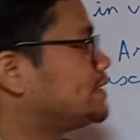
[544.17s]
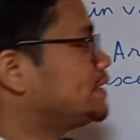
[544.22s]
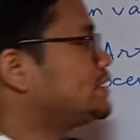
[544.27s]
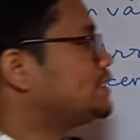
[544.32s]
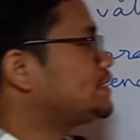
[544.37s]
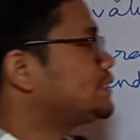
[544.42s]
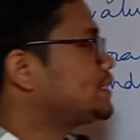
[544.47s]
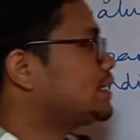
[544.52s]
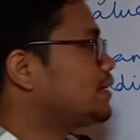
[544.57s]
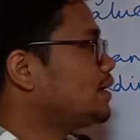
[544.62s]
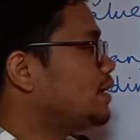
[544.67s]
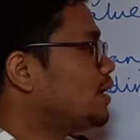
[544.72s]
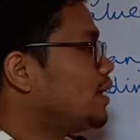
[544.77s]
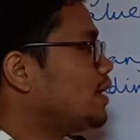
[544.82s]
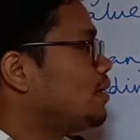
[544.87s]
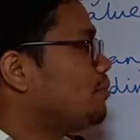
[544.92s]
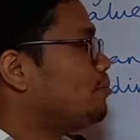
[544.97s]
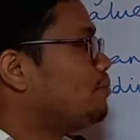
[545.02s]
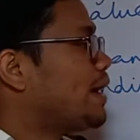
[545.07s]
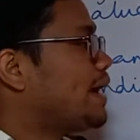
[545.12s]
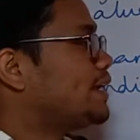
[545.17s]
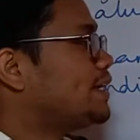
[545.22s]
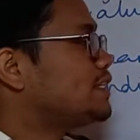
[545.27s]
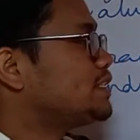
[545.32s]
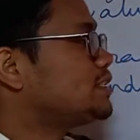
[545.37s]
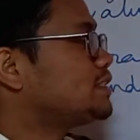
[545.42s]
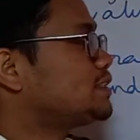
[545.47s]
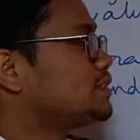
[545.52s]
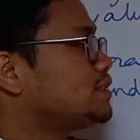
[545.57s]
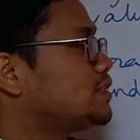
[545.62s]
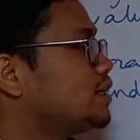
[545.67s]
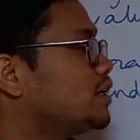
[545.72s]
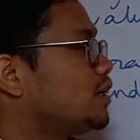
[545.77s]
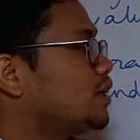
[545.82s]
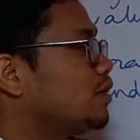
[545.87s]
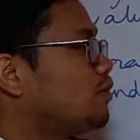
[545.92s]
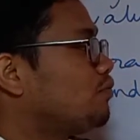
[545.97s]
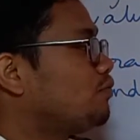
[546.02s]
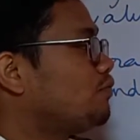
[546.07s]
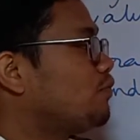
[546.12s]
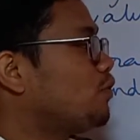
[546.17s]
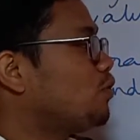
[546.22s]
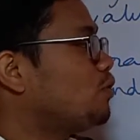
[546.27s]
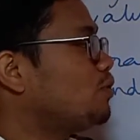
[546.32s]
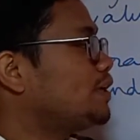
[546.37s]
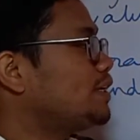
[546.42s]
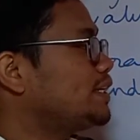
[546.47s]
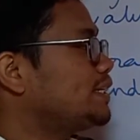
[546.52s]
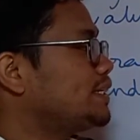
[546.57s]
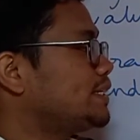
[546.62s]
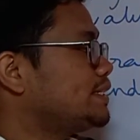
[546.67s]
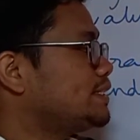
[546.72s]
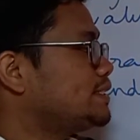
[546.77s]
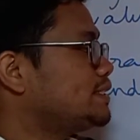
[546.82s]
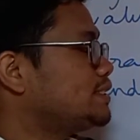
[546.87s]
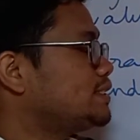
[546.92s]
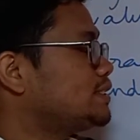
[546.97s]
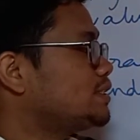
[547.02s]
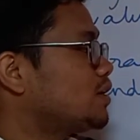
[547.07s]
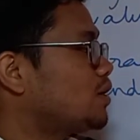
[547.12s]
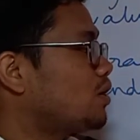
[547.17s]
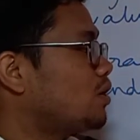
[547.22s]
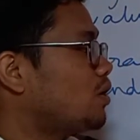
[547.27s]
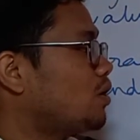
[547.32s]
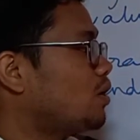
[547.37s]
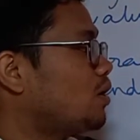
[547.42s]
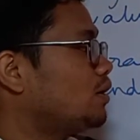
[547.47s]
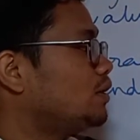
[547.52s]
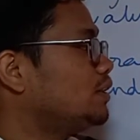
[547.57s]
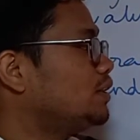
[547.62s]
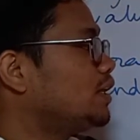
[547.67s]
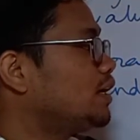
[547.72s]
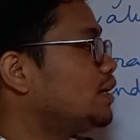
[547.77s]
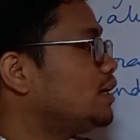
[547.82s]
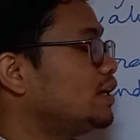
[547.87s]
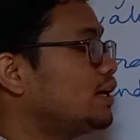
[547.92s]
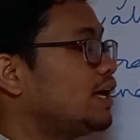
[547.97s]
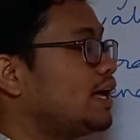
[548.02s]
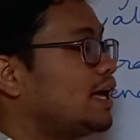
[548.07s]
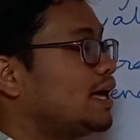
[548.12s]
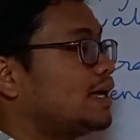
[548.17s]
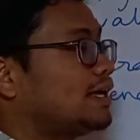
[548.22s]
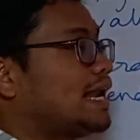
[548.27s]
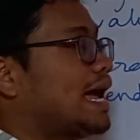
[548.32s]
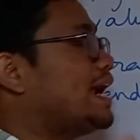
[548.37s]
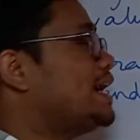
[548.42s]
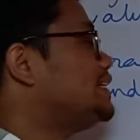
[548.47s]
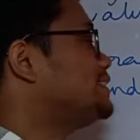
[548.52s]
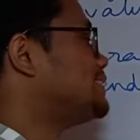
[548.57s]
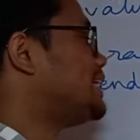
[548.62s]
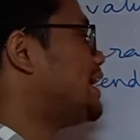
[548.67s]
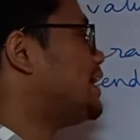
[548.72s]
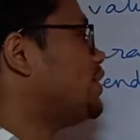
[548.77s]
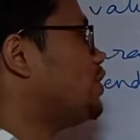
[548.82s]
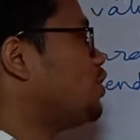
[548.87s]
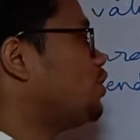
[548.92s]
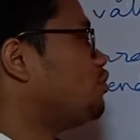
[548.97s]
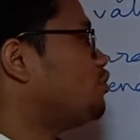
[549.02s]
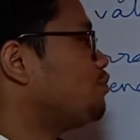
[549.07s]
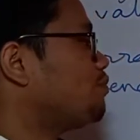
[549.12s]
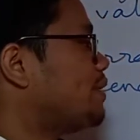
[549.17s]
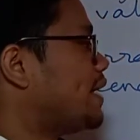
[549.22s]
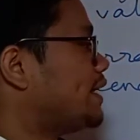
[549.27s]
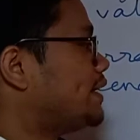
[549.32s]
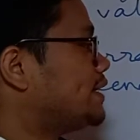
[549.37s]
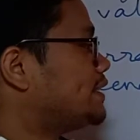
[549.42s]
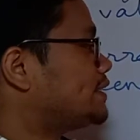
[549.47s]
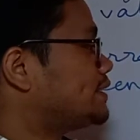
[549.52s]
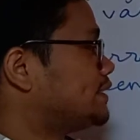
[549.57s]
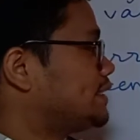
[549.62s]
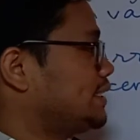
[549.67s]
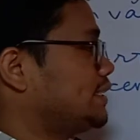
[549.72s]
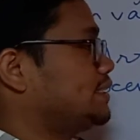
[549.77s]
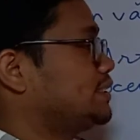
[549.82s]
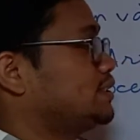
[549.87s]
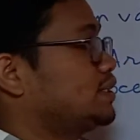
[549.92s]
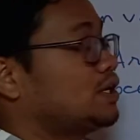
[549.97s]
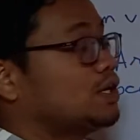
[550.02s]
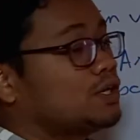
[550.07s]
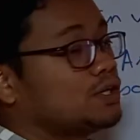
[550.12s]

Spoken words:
is minus 4 is on the right side of minus 6.